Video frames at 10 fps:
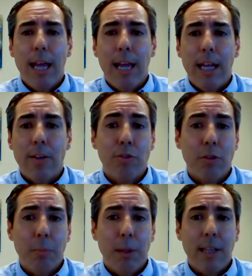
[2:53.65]
And you
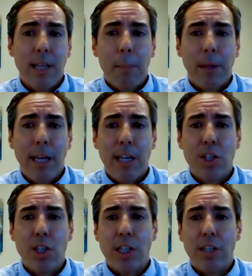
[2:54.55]
submit the
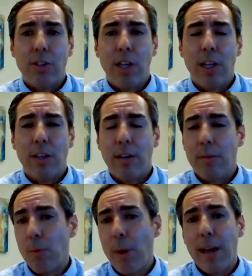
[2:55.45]
application,
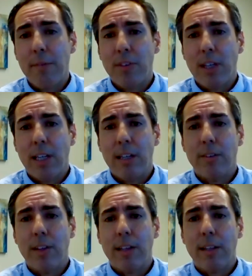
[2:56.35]
and the way I've seen it is
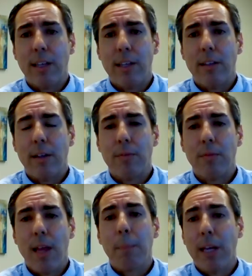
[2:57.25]
that the
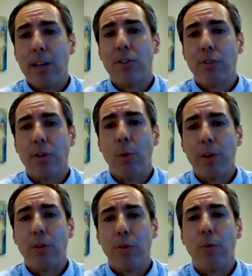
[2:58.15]
applications are going
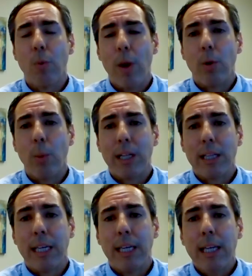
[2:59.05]
through quite
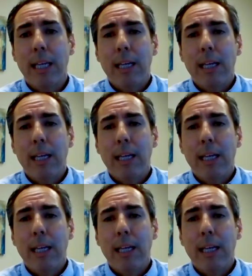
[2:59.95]
quickly.